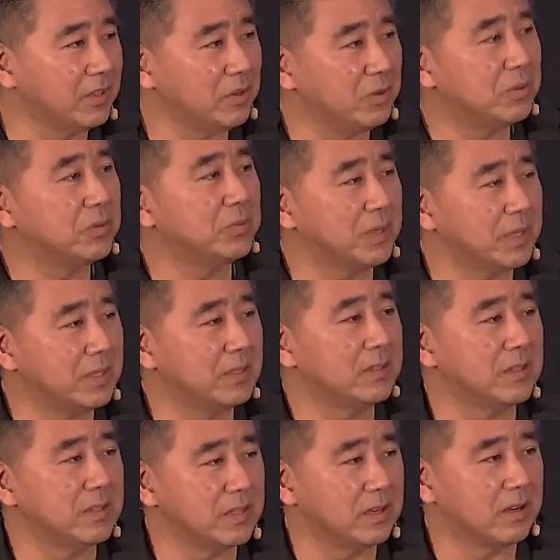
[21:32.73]
Noah went into
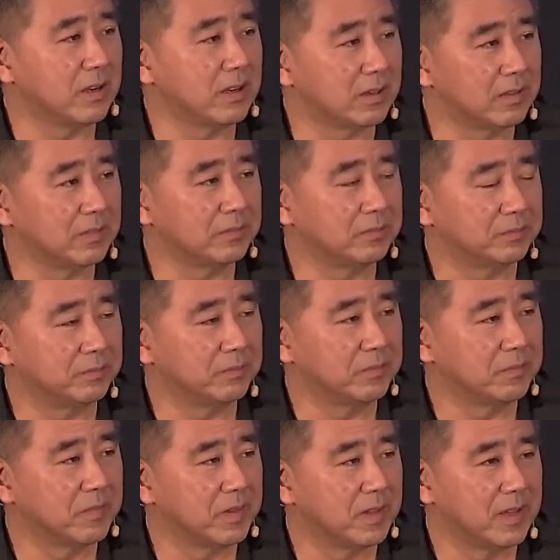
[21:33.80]
the ark,
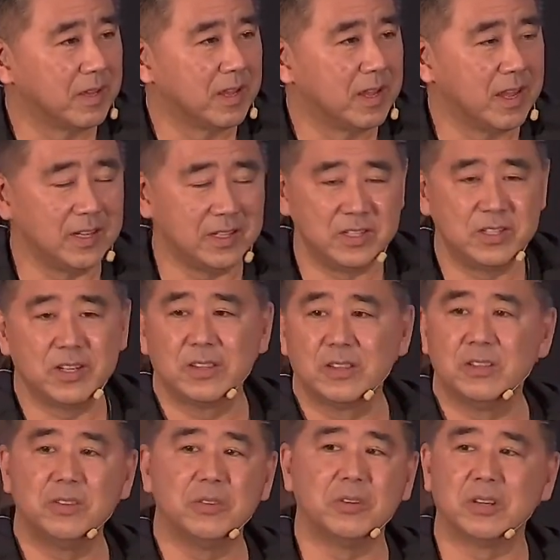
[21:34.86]
and he shut the
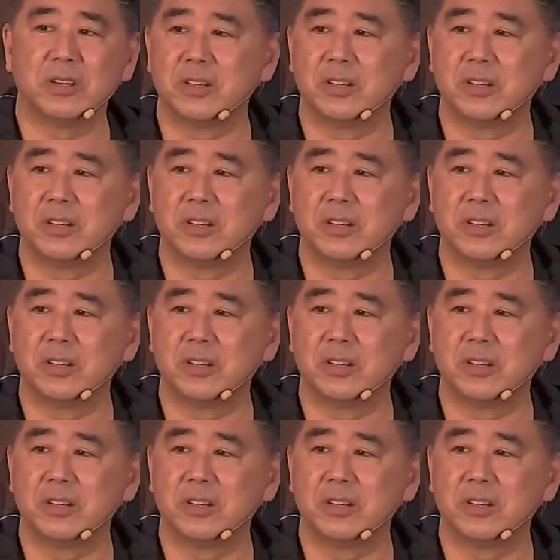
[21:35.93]
door.